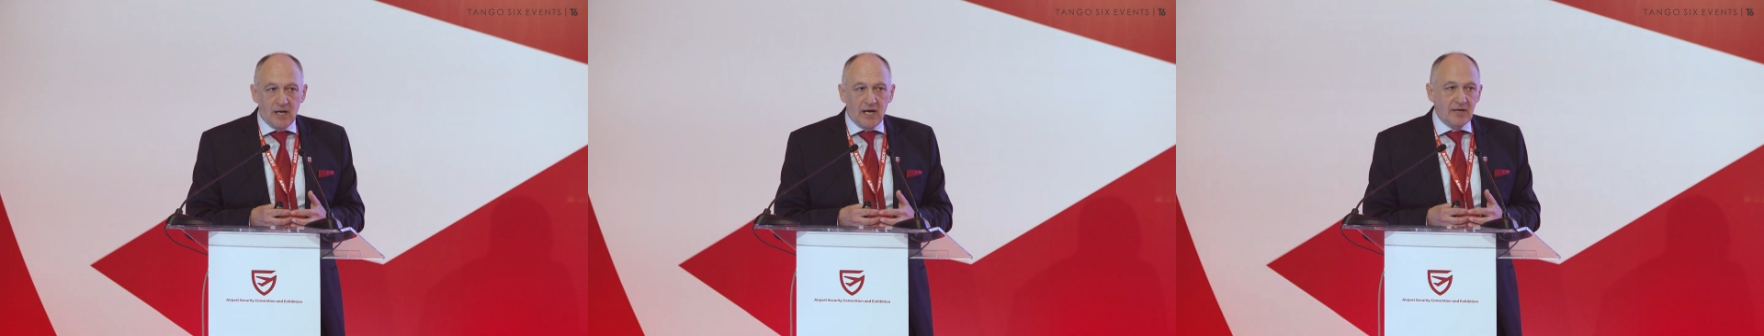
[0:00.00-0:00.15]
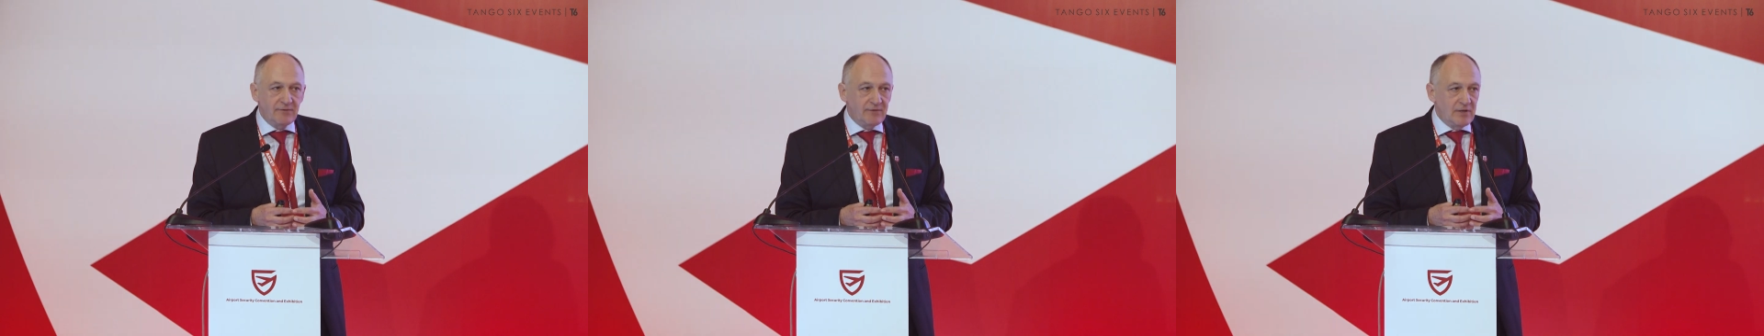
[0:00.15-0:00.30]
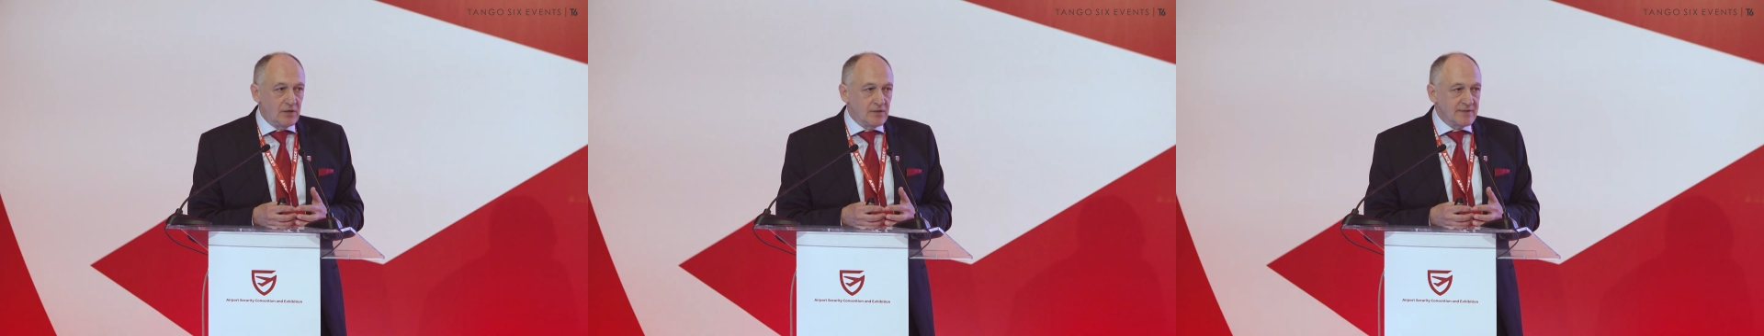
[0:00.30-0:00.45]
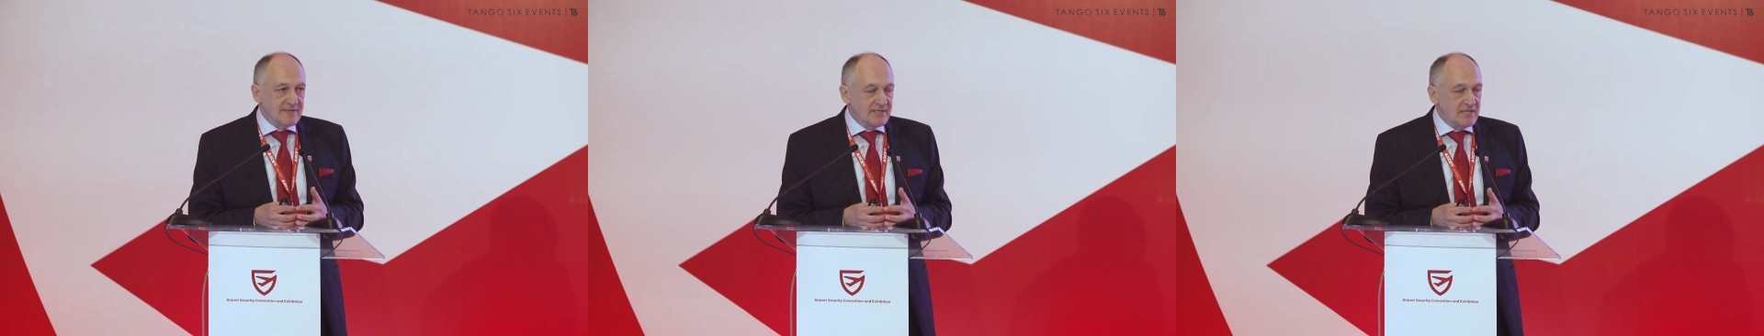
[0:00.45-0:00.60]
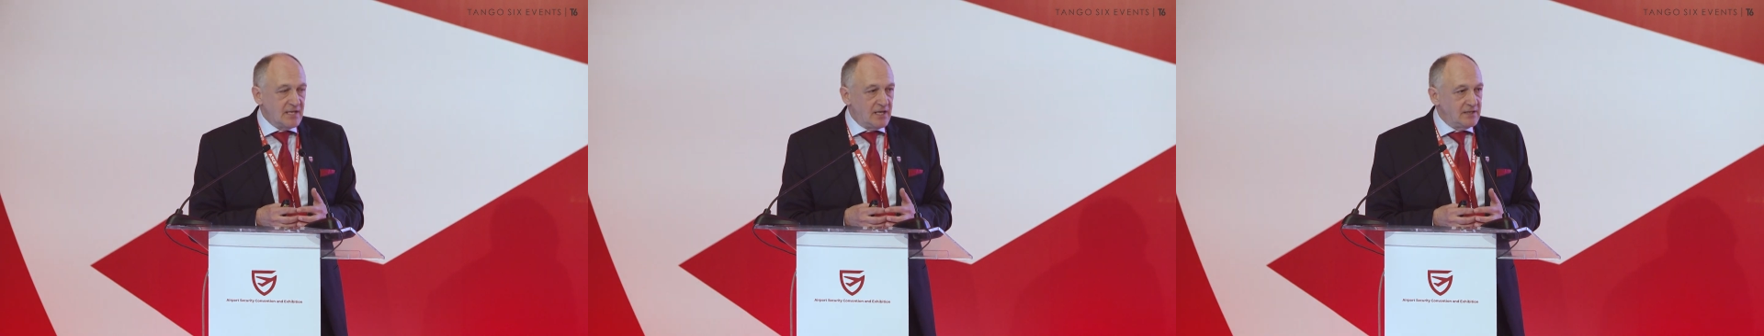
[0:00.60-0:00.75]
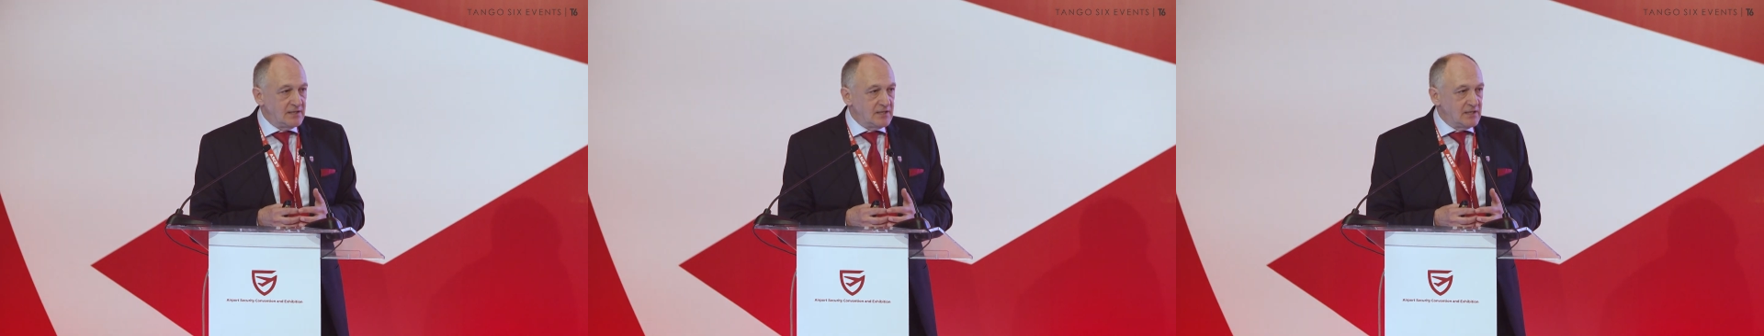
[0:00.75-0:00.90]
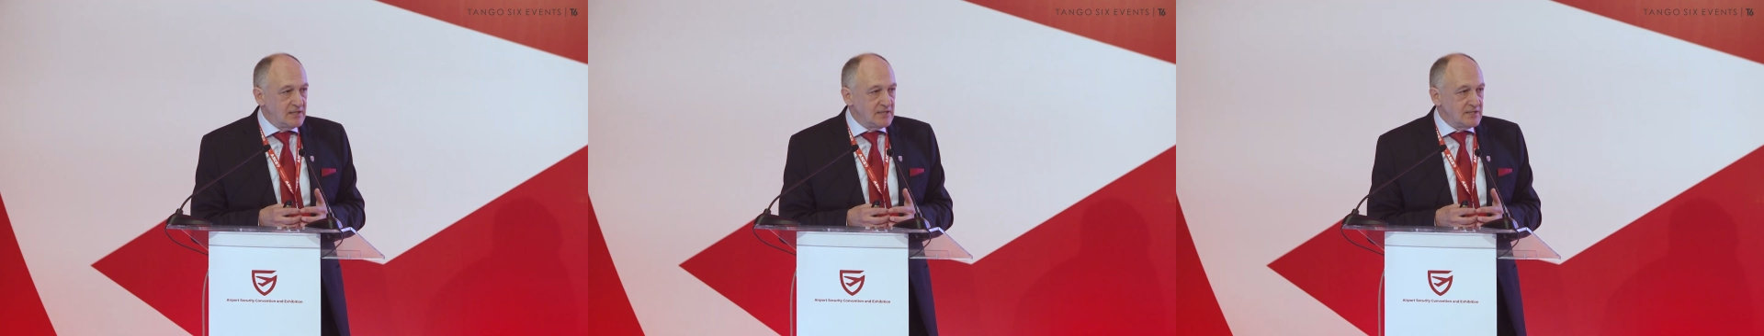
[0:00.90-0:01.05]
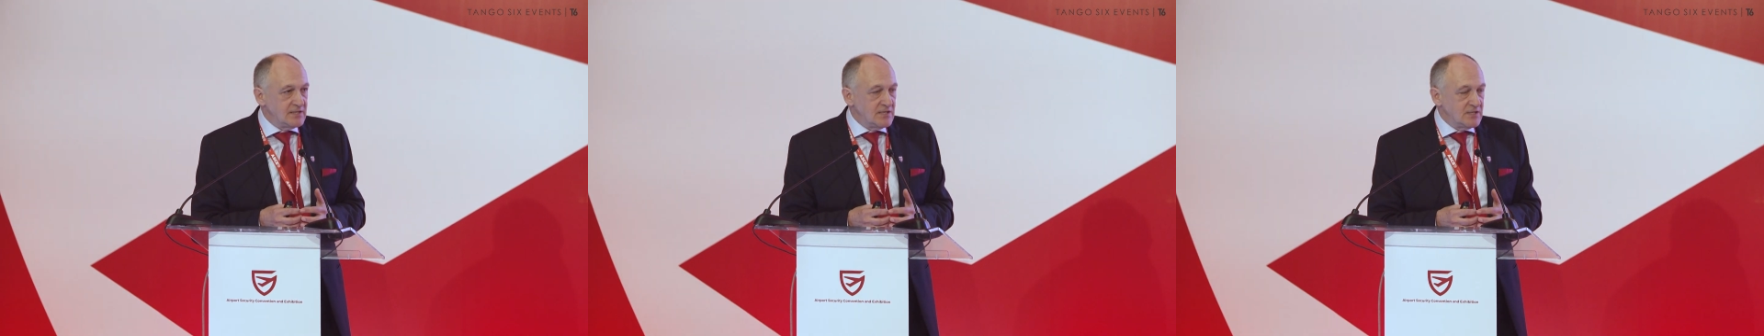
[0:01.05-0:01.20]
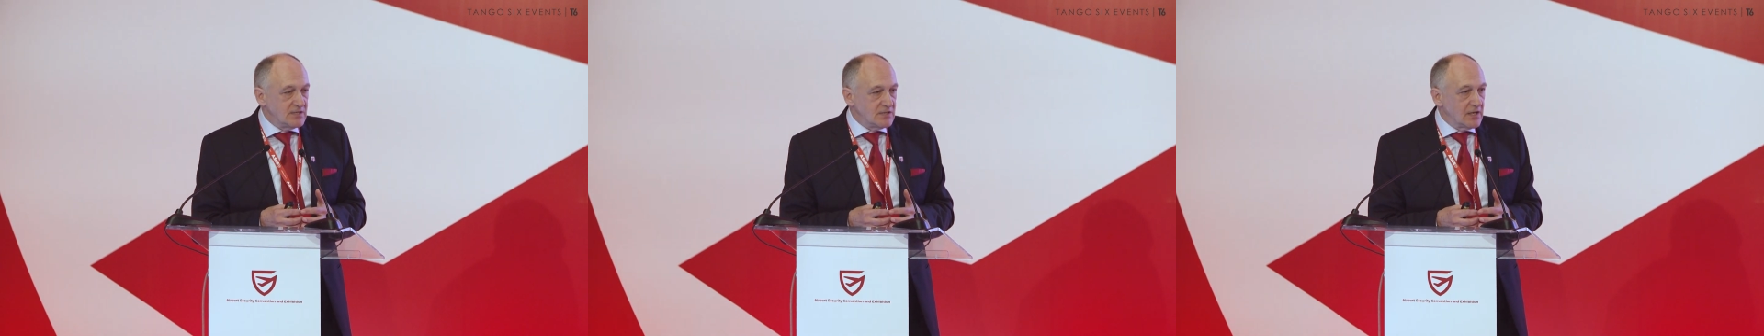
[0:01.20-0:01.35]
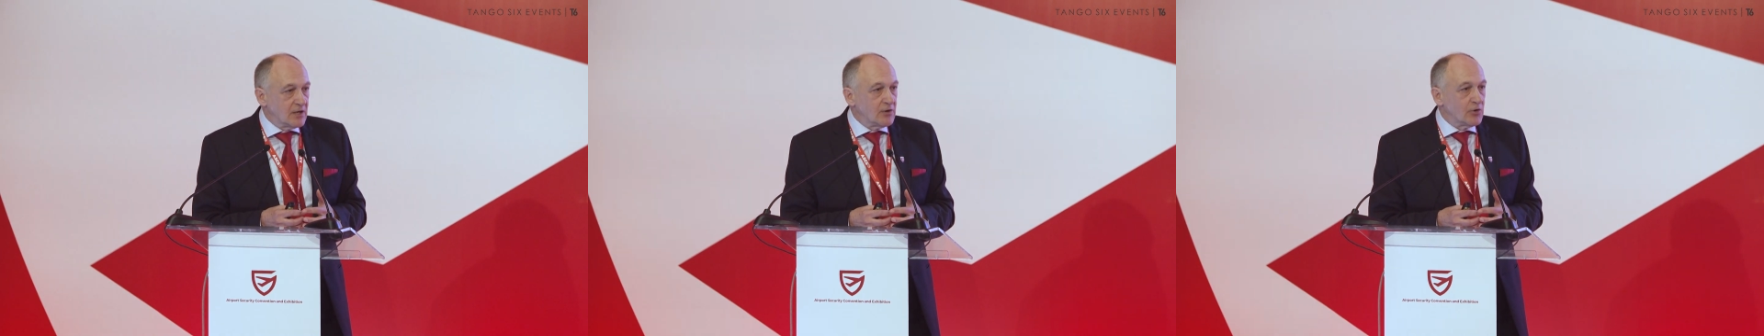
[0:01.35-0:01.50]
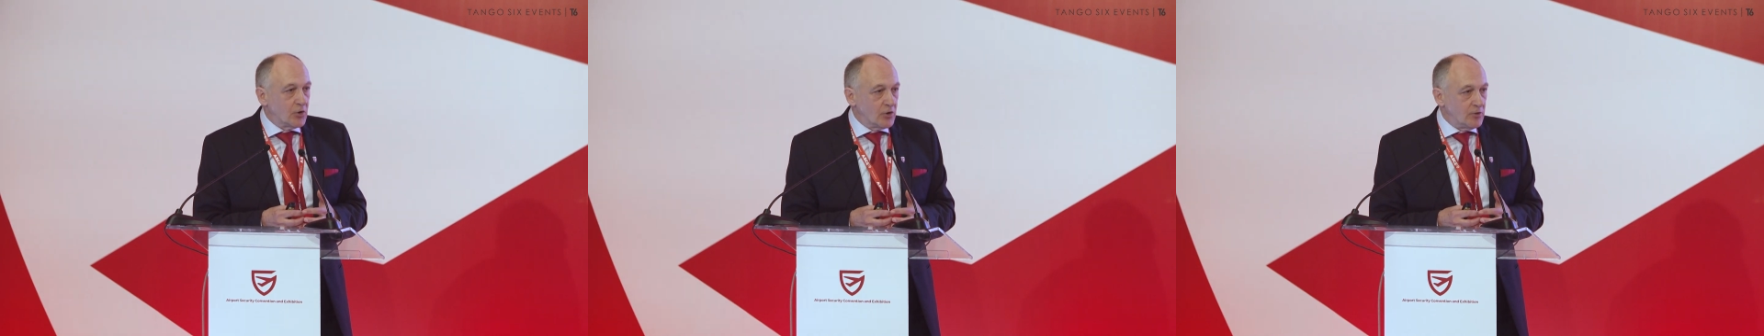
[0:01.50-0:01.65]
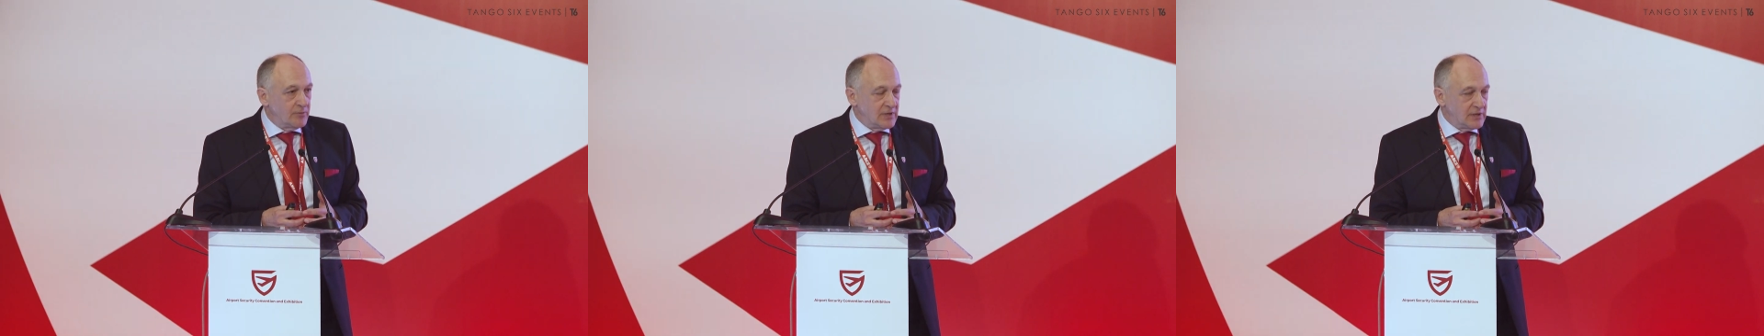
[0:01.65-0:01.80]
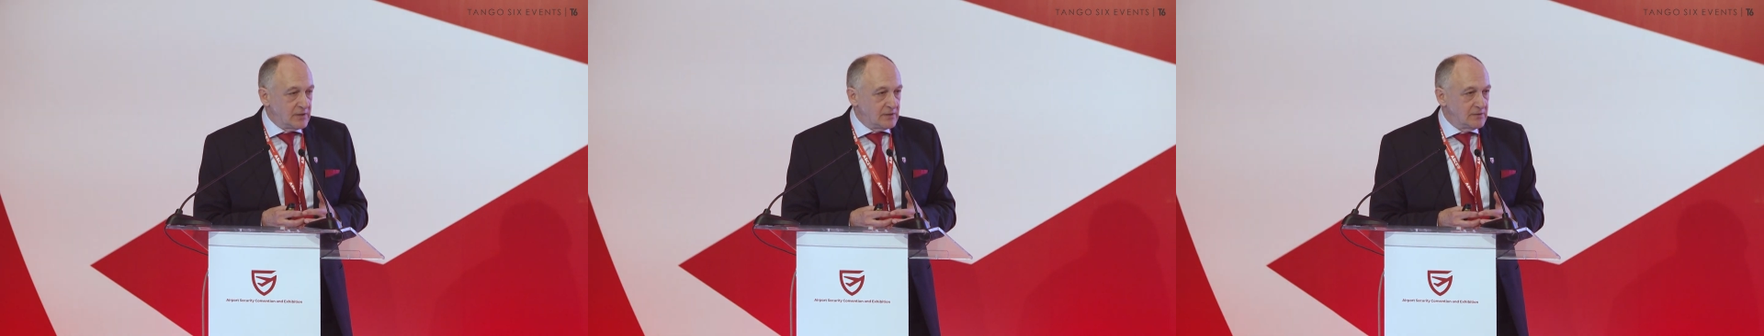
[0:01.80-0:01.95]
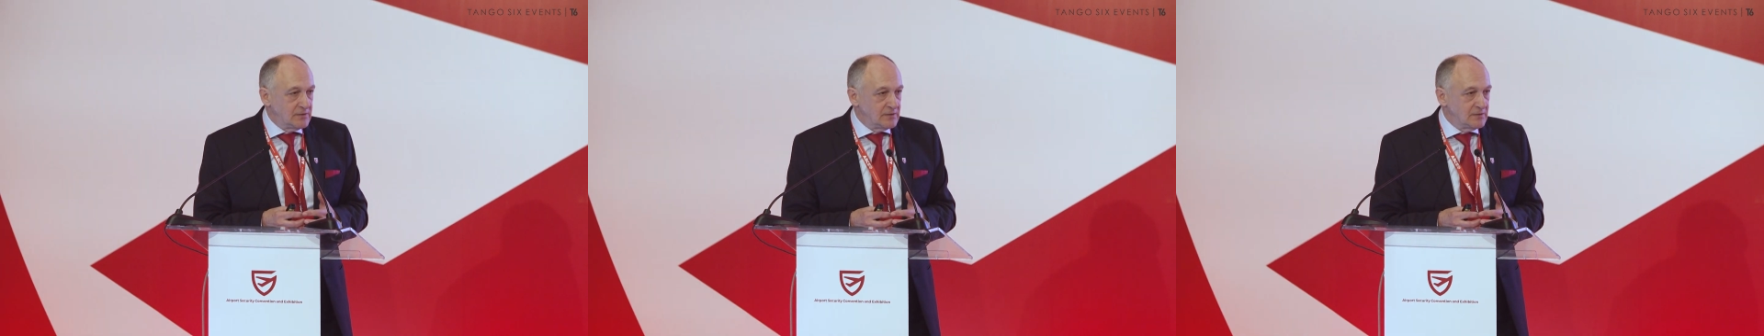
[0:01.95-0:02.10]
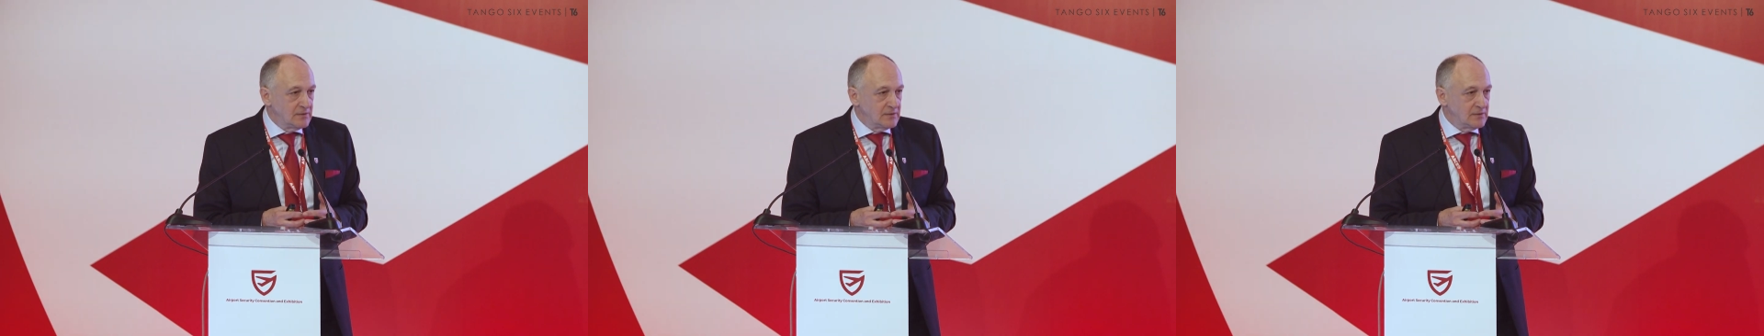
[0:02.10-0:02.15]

I will not say that this is economic.